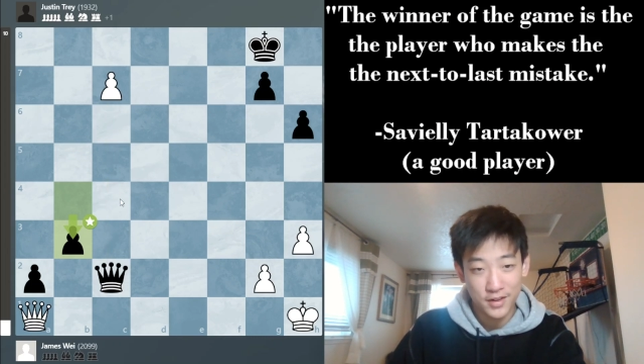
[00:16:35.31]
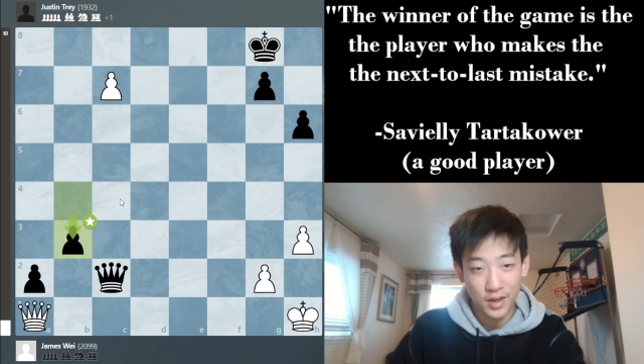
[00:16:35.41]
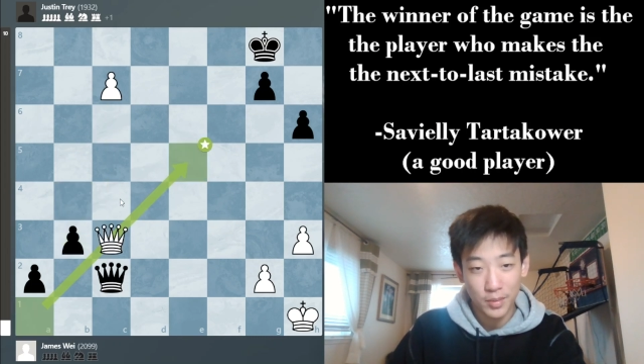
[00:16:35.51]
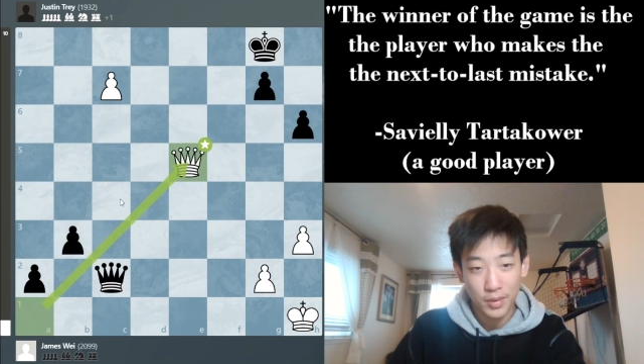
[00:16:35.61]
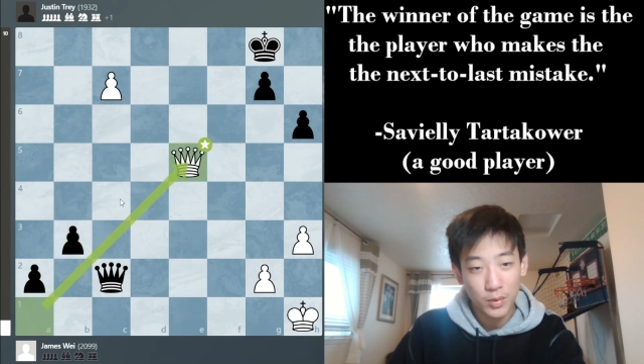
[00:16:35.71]

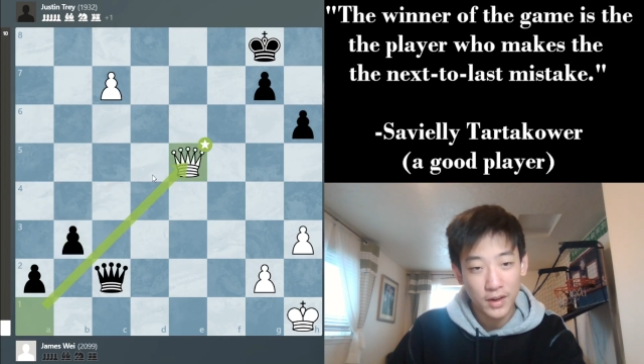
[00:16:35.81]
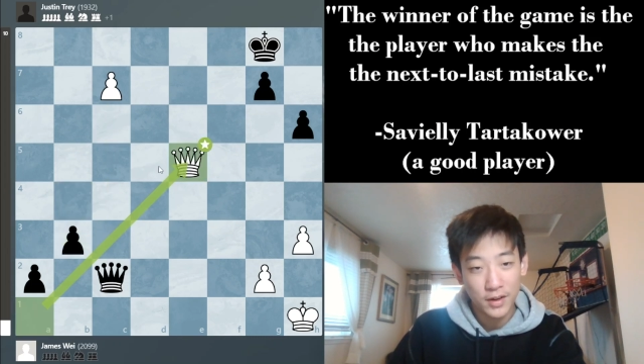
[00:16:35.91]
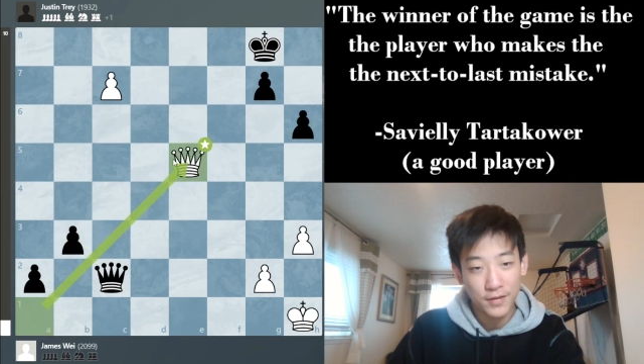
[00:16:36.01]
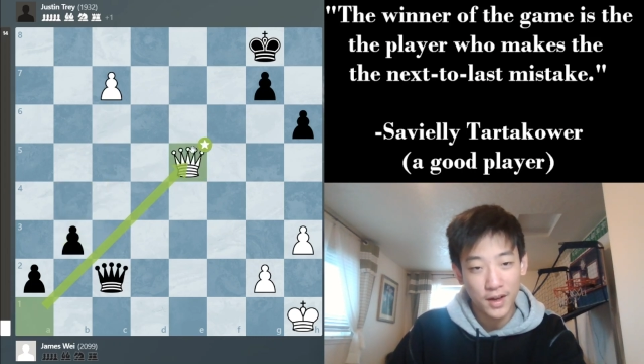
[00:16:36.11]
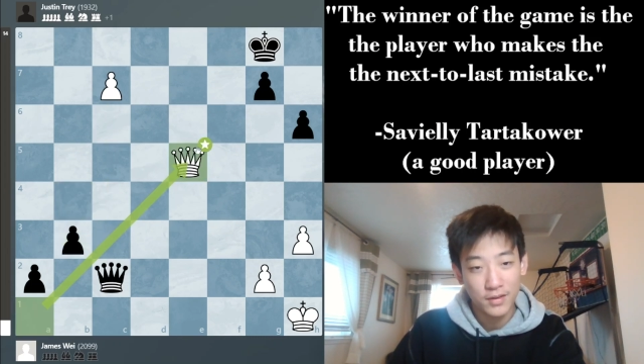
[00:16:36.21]
So I play
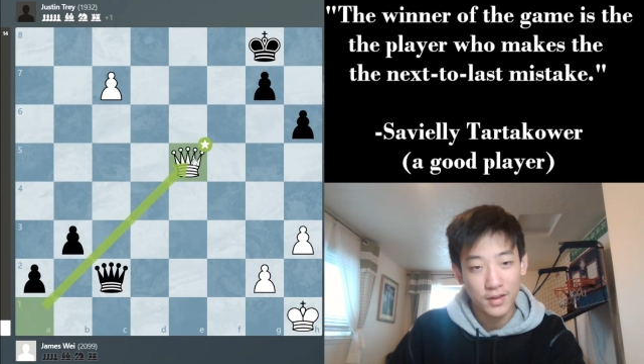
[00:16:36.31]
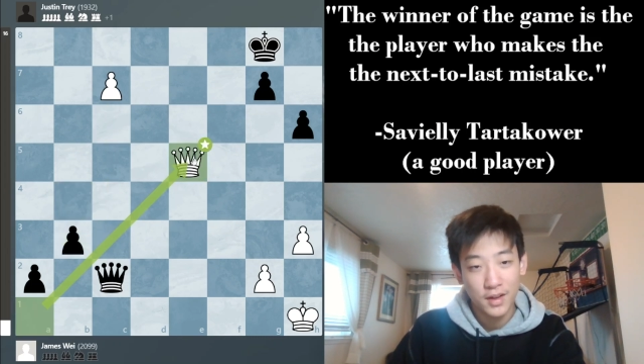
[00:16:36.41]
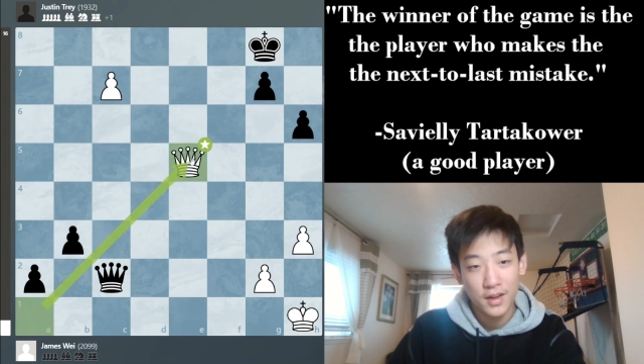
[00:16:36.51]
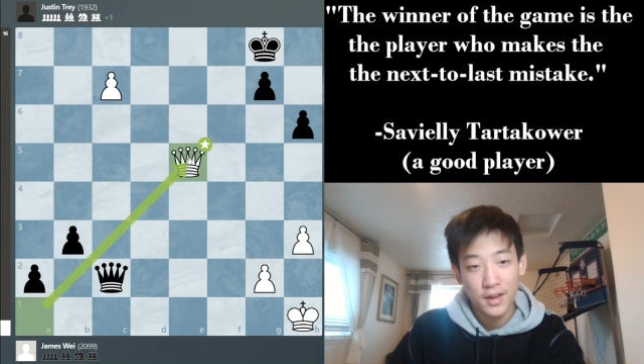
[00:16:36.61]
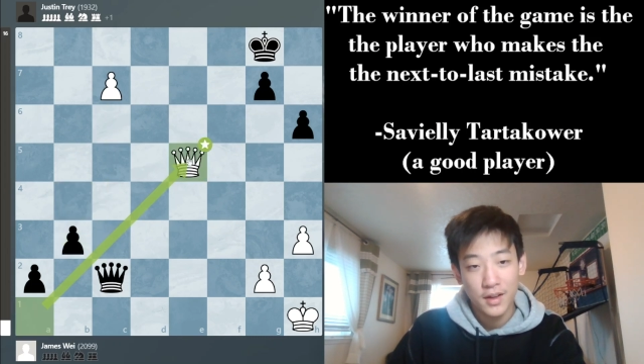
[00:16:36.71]
queen e5,
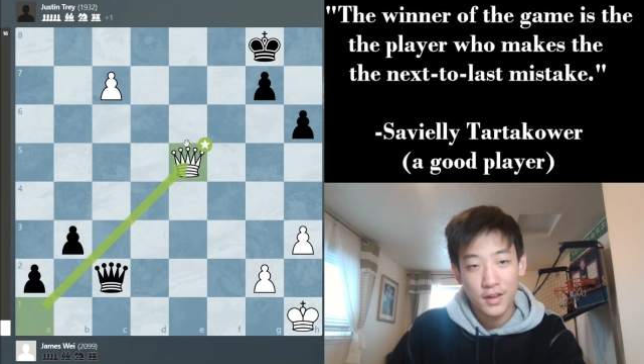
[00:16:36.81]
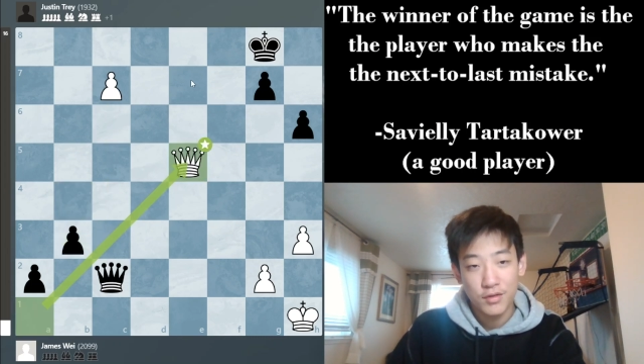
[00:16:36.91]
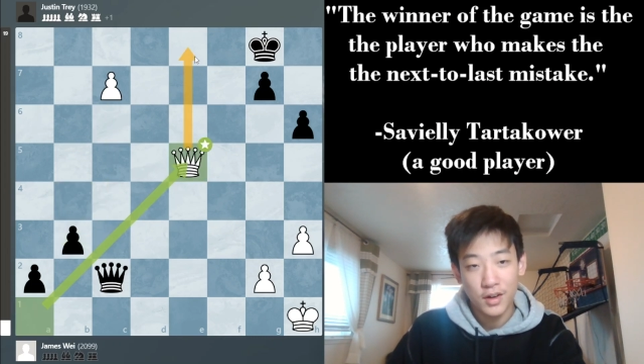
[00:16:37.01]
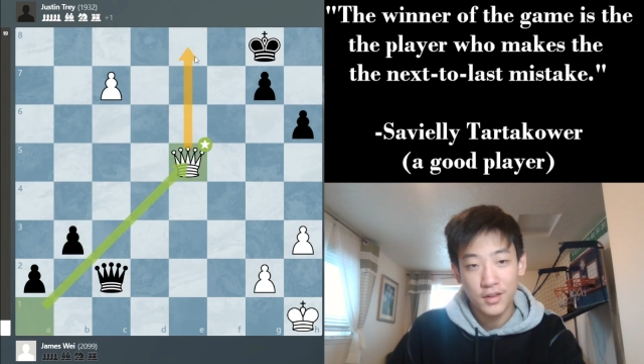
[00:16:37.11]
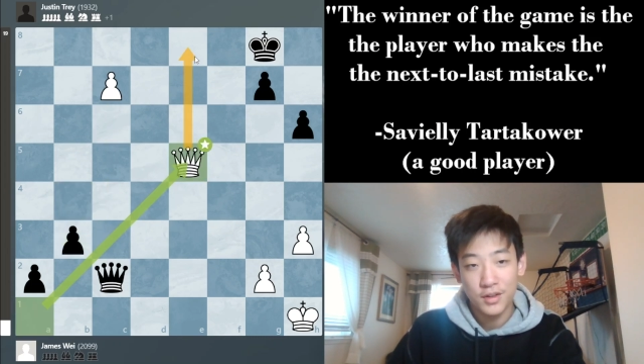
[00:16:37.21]

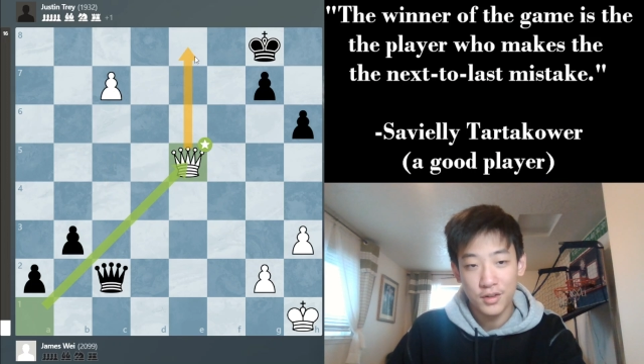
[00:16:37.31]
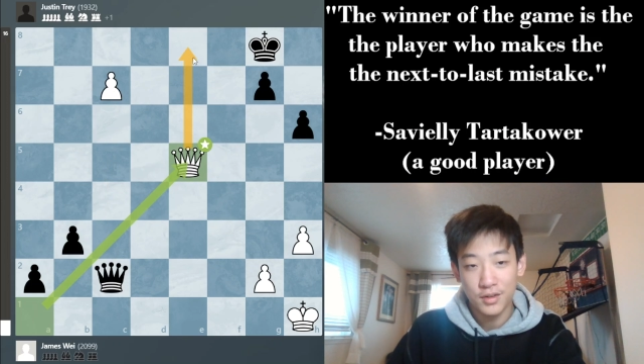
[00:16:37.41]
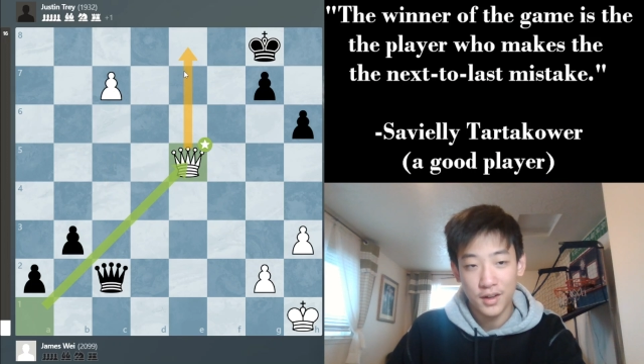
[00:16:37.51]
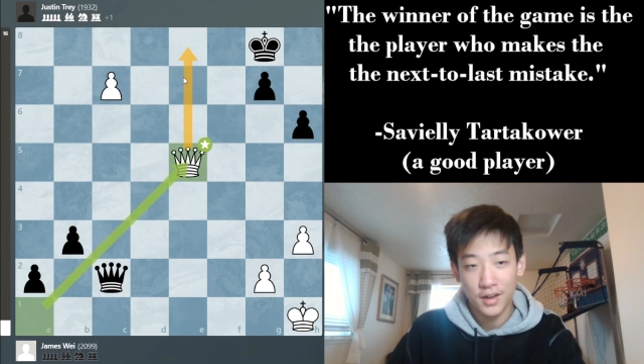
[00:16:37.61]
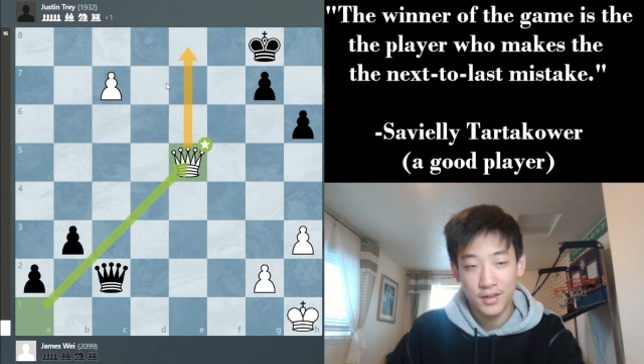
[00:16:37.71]
trying
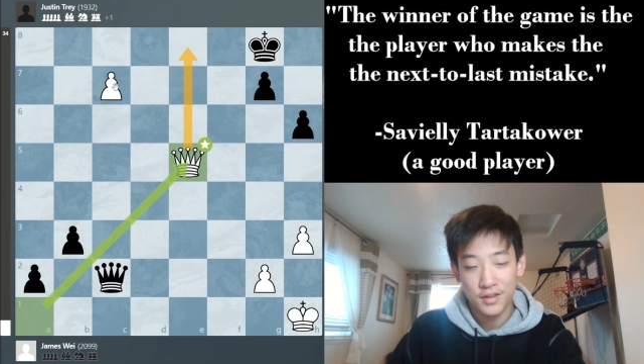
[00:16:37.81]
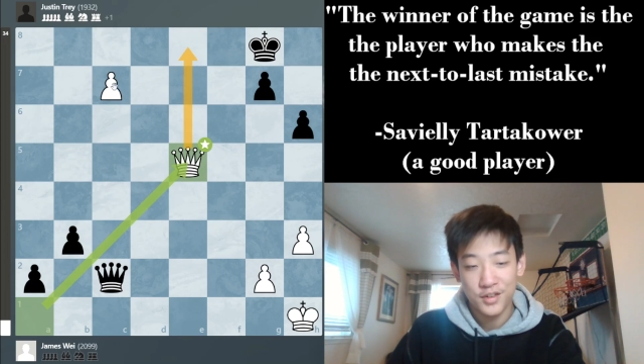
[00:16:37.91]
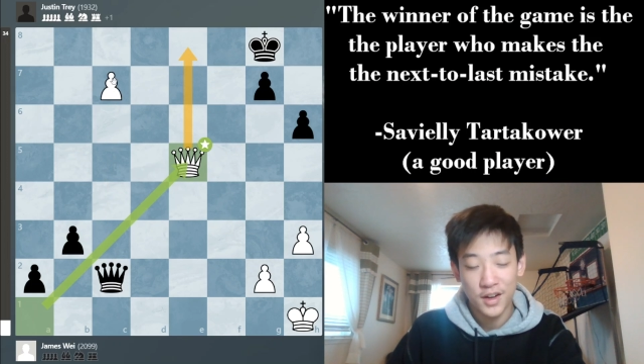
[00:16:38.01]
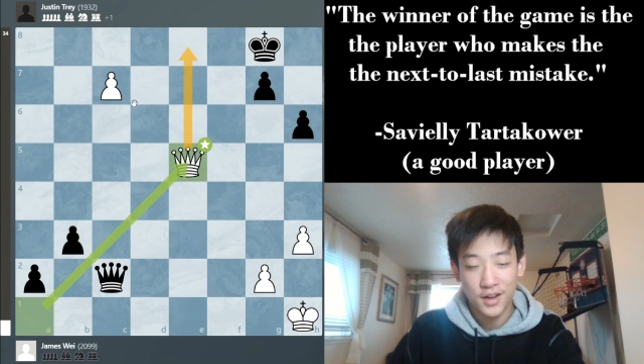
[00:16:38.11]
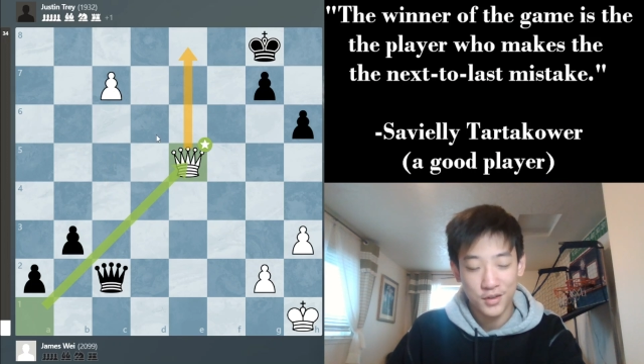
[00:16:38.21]
to like
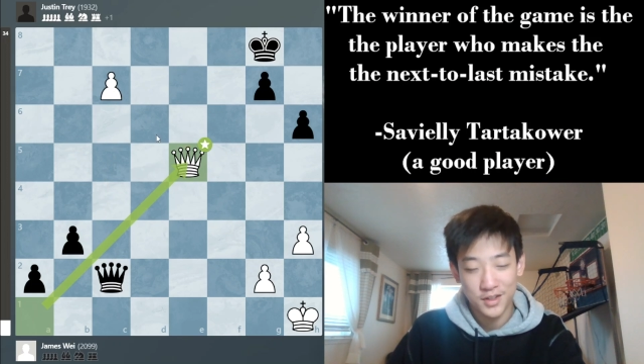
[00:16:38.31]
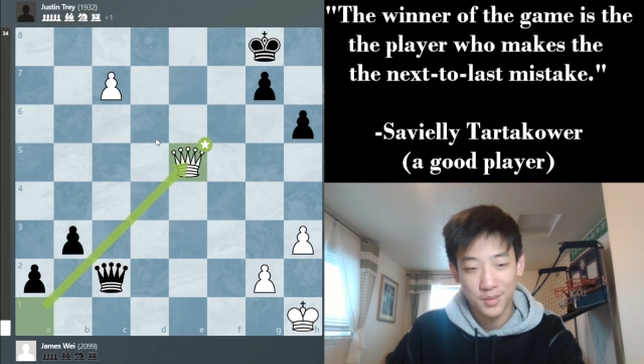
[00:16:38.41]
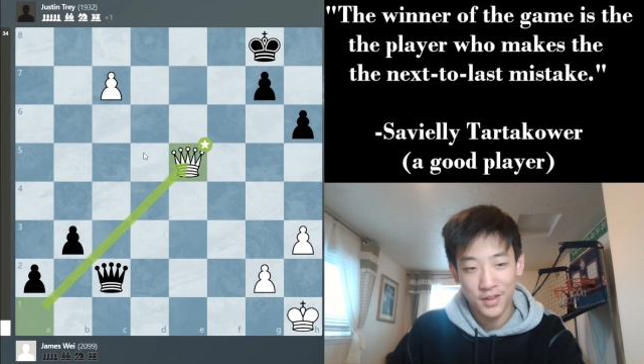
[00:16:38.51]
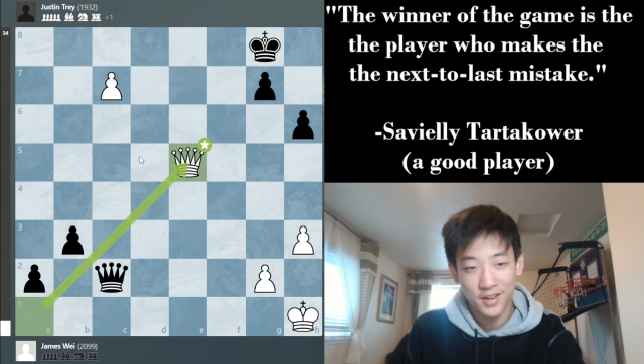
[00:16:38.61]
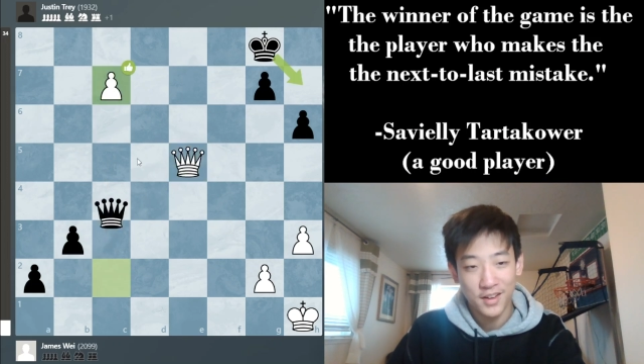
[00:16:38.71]
check or
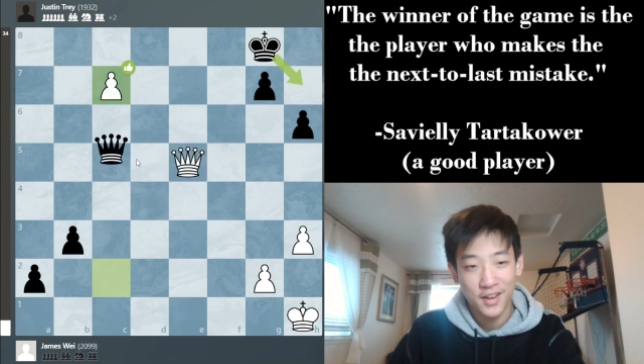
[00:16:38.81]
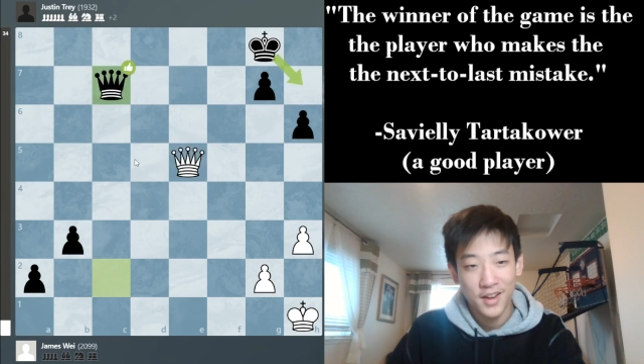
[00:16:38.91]
something,